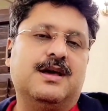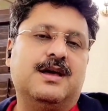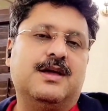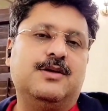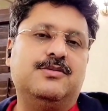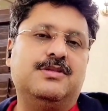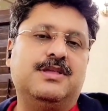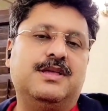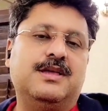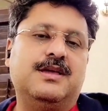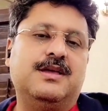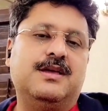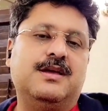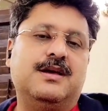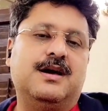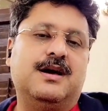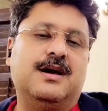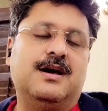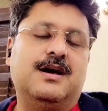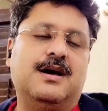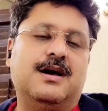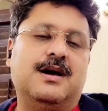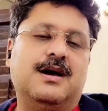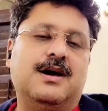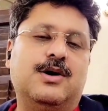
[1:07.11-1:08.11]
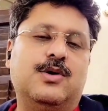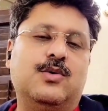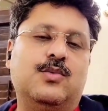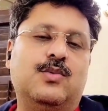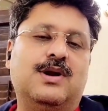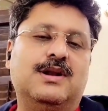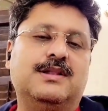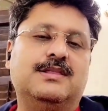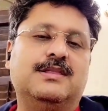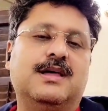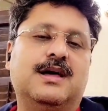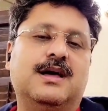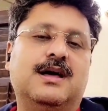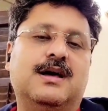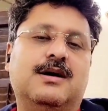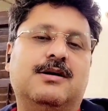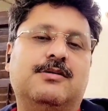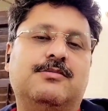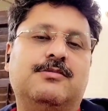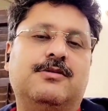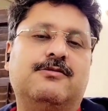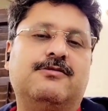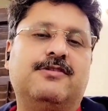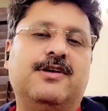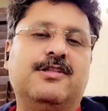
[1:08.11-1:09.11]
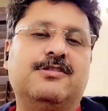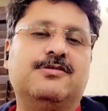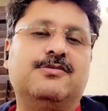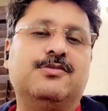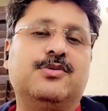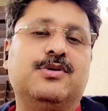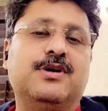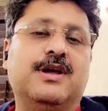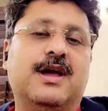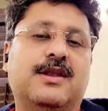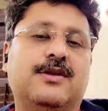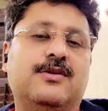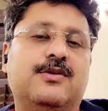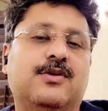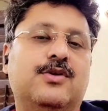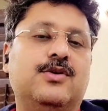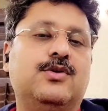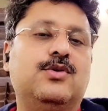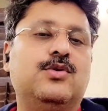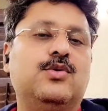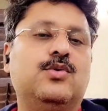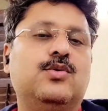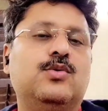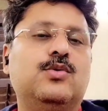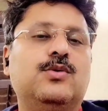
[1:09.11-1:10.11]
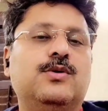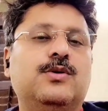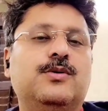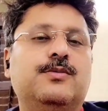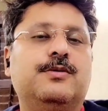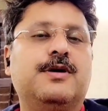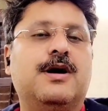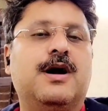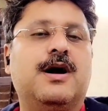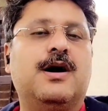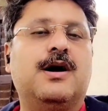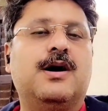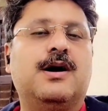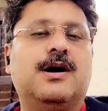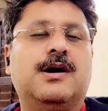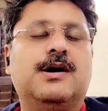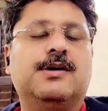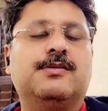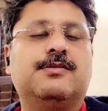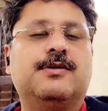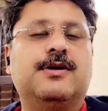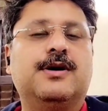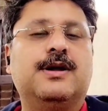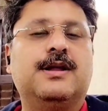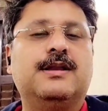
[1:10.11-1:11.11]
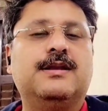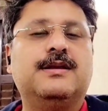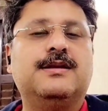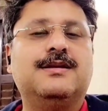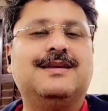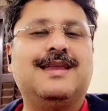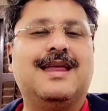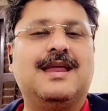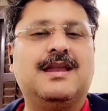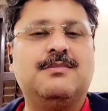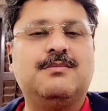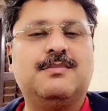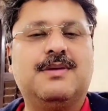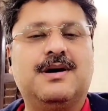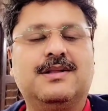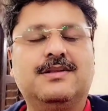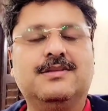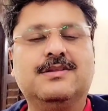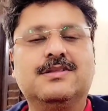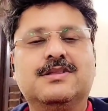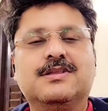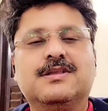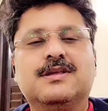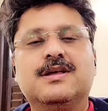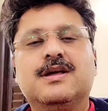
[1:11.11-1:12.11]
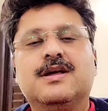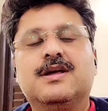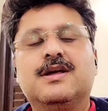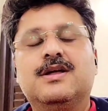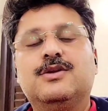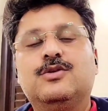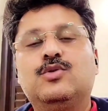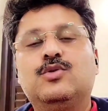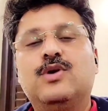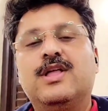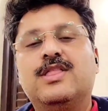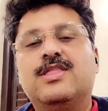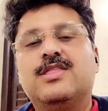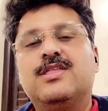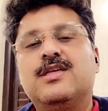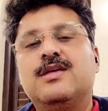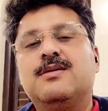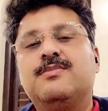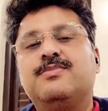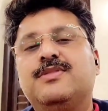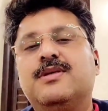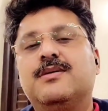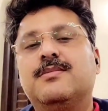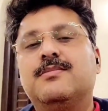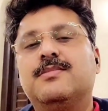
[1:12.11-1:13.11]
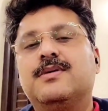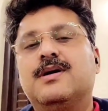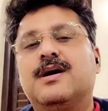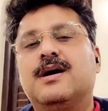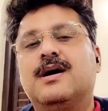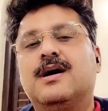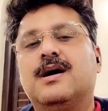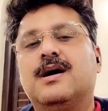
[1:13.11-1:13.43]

You see, what the Facebook cannot do in 10 months to achieve the